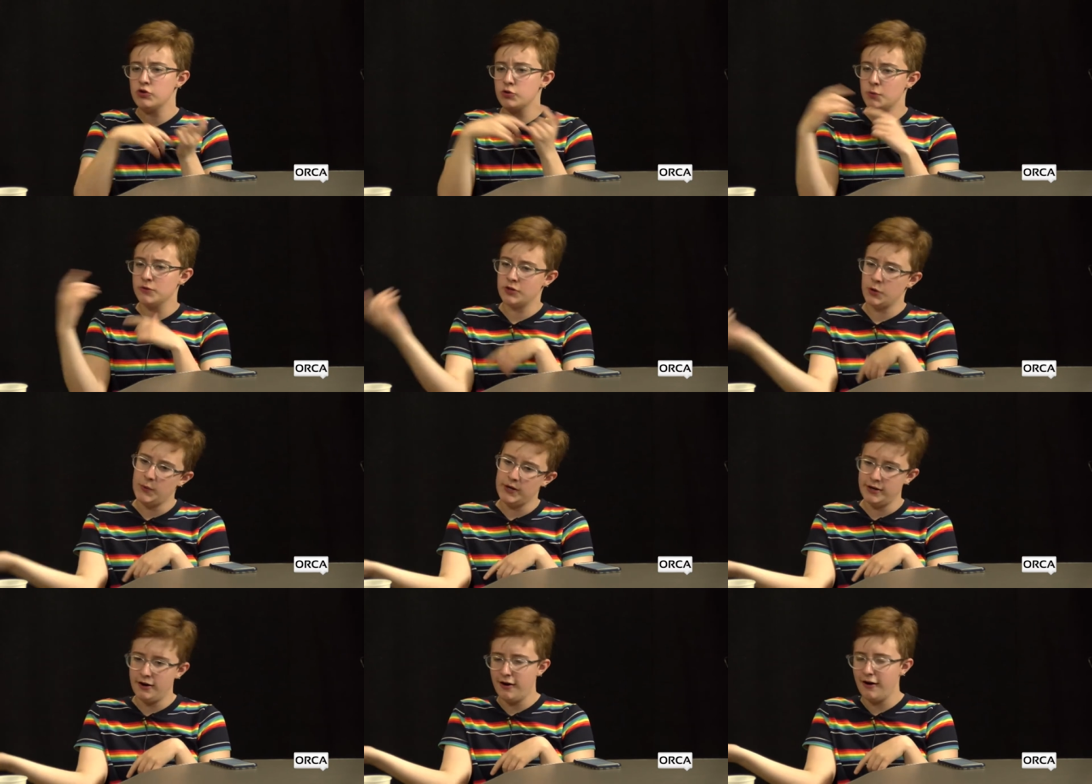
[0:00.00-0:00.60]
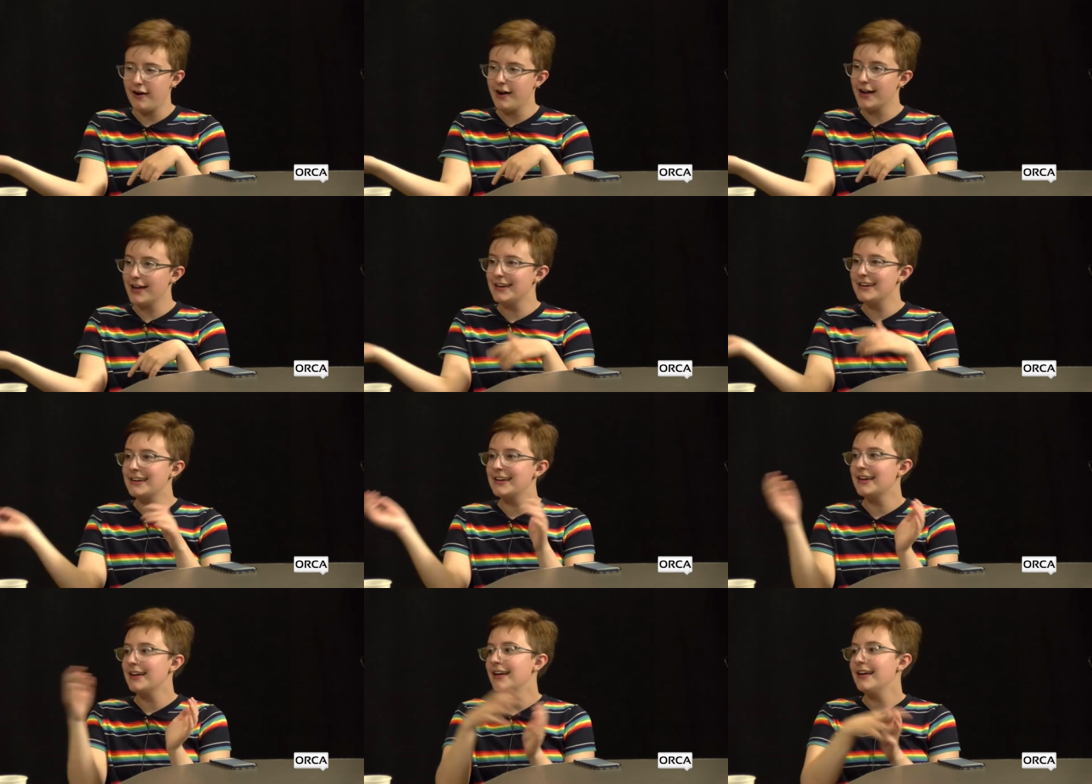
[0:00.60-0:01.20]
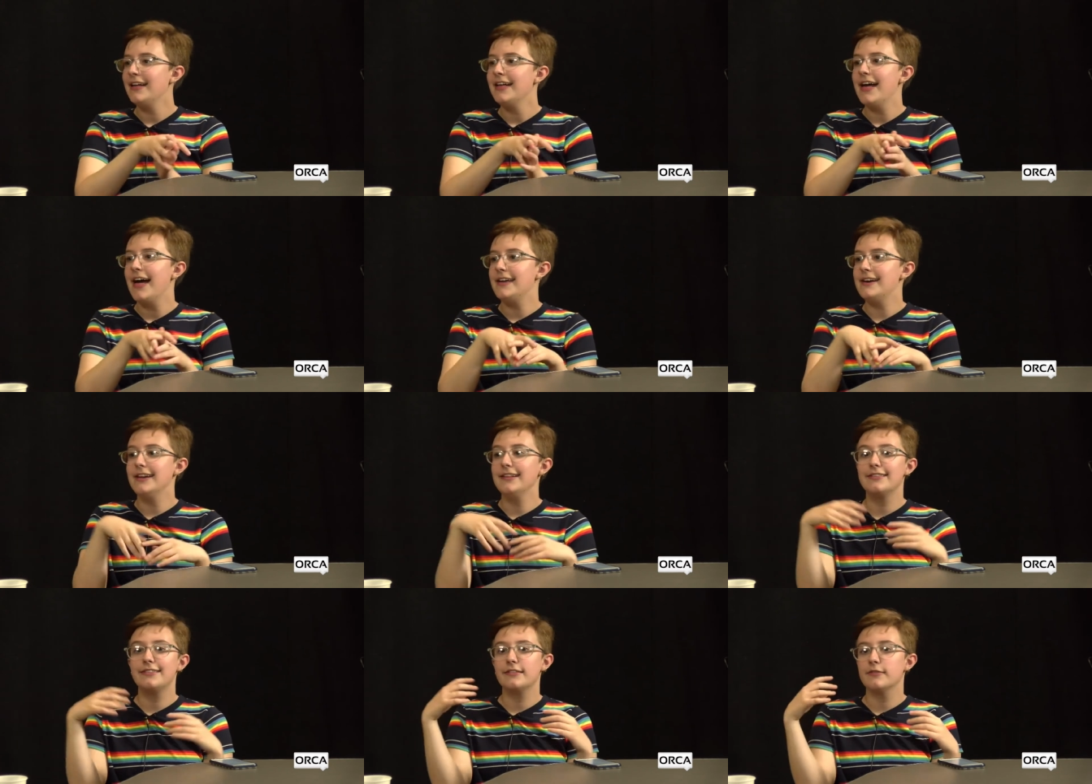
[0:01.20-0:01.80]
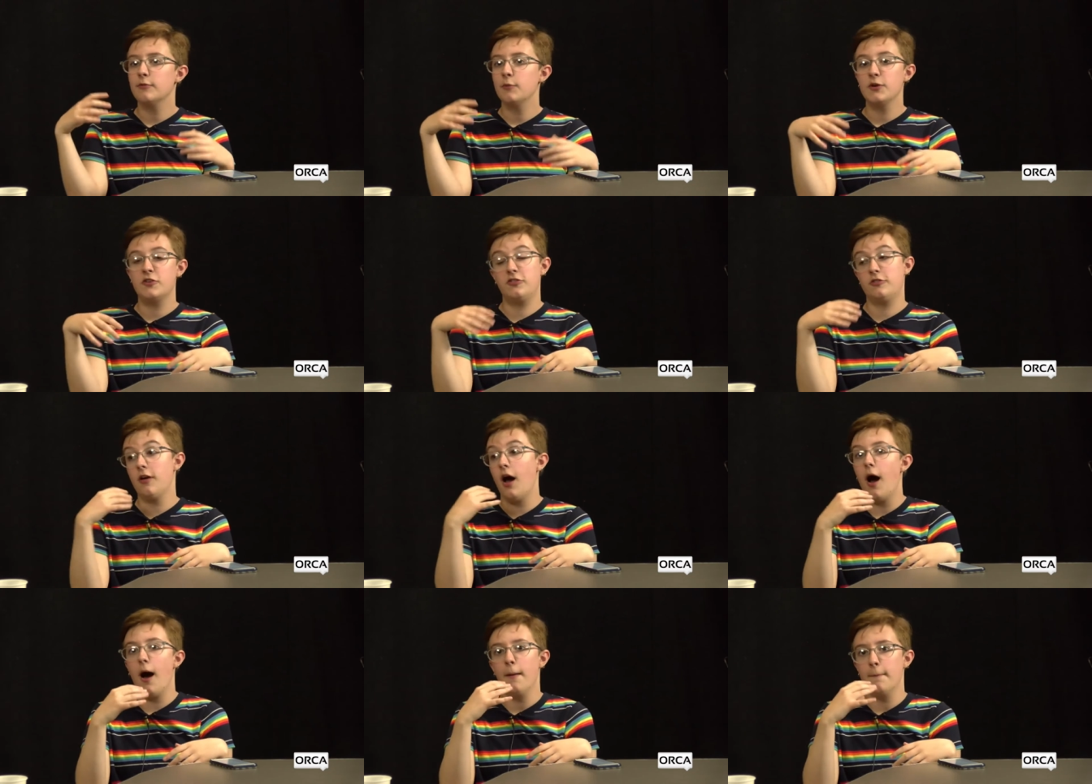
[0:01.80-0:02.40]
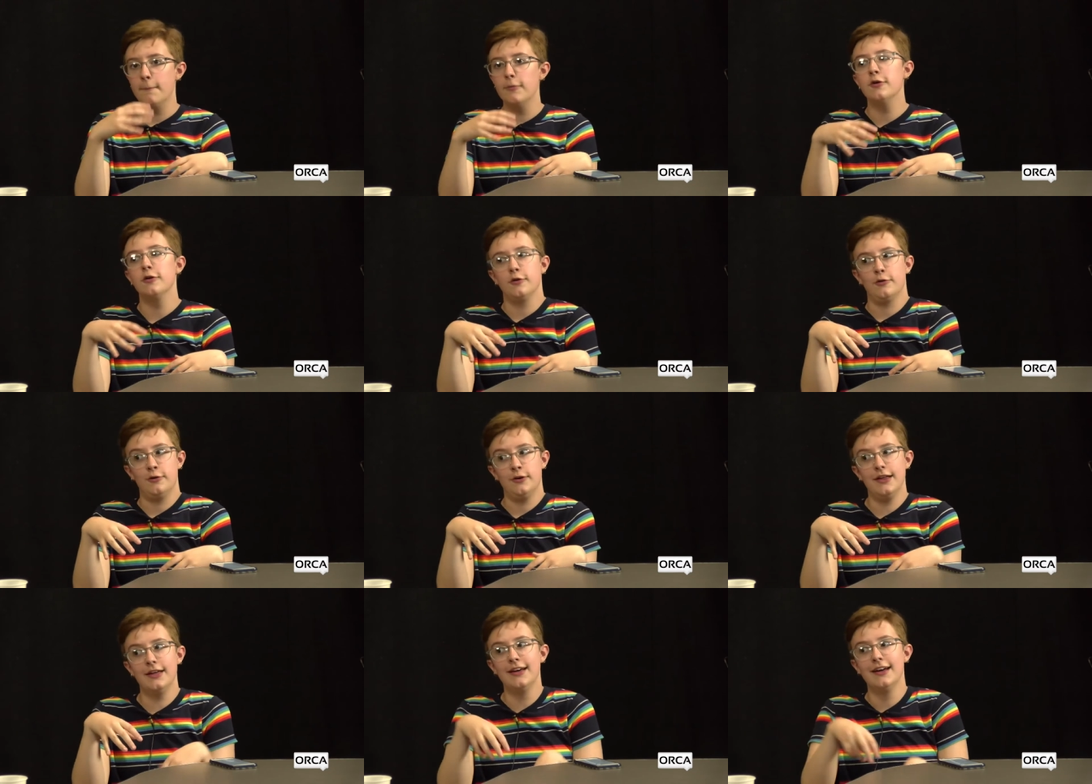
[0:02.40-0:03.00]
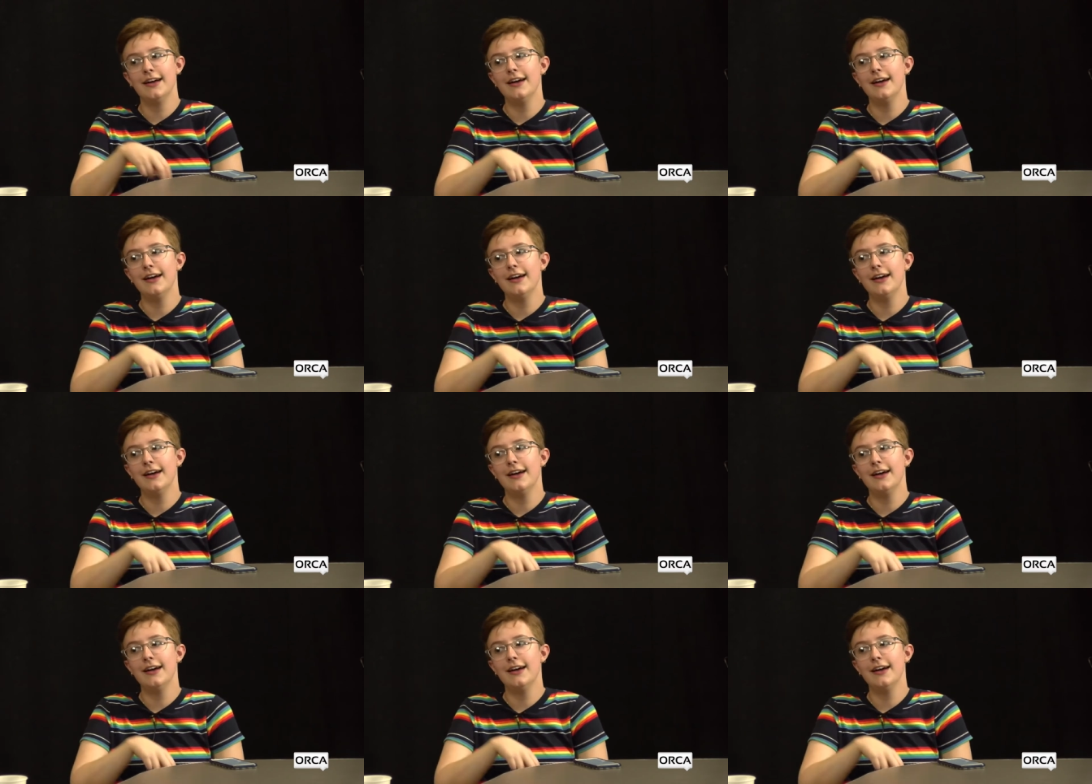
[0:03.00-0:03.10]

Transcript: So what's going on?" And it's which is a mood,